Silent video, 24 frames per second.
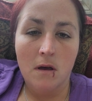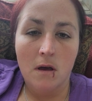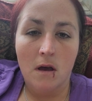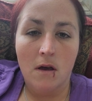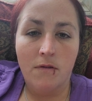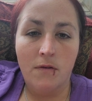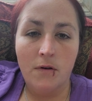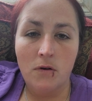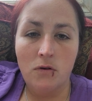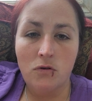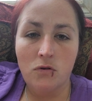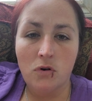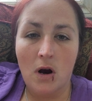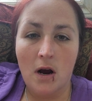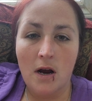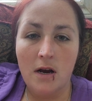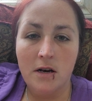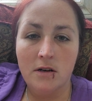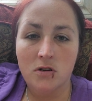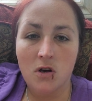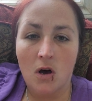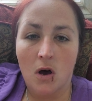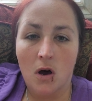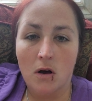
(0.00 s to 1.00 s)
If you try
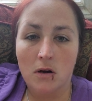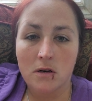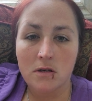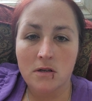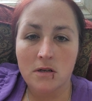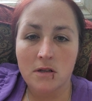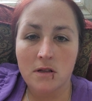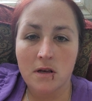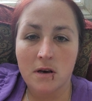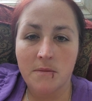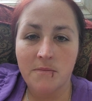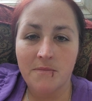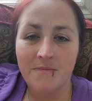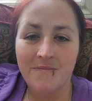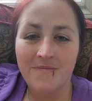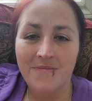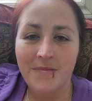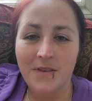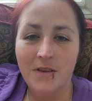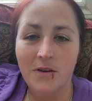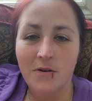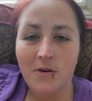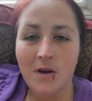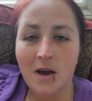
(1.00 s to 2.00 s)
and talk to them,
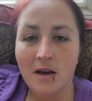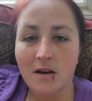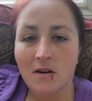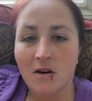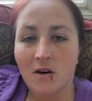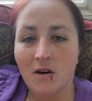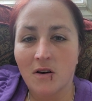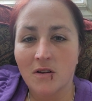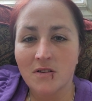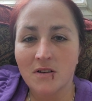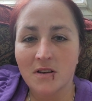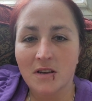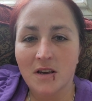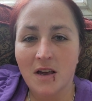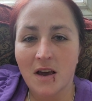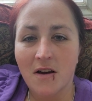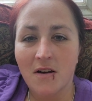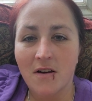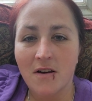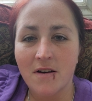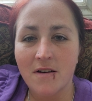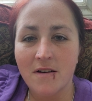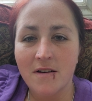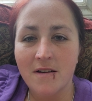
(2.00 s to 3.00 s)
you get called a
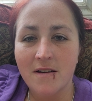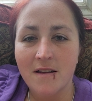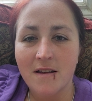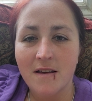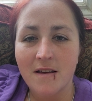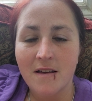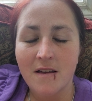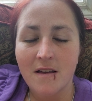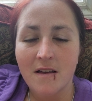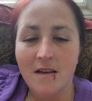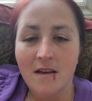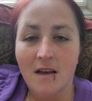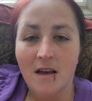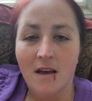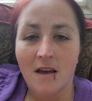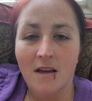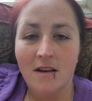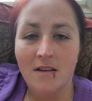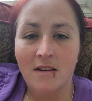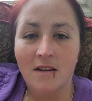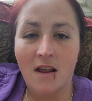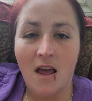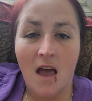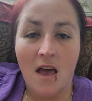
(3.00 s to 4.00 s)
Karen,
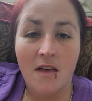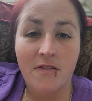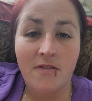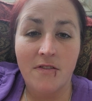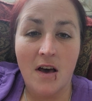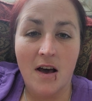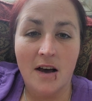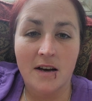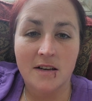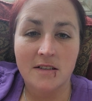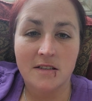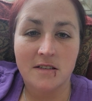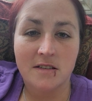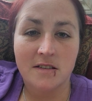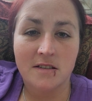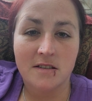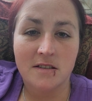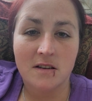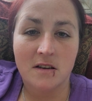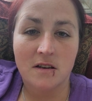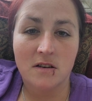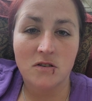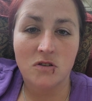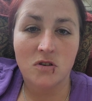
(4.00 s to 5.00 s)
and
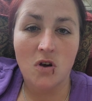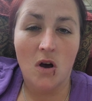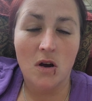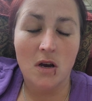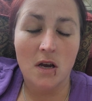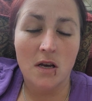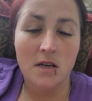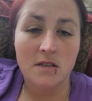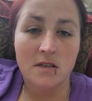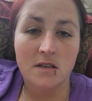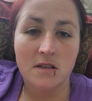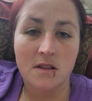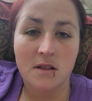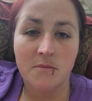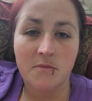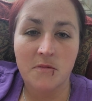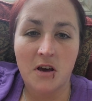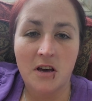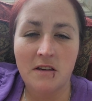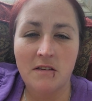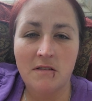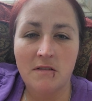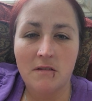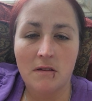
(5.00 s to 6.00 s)
that's talking to them
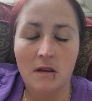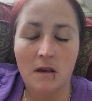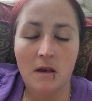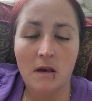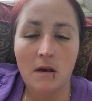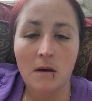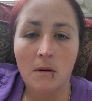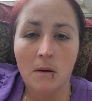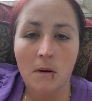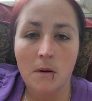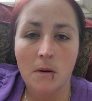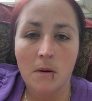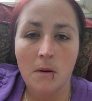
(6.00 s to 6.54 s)
nicely.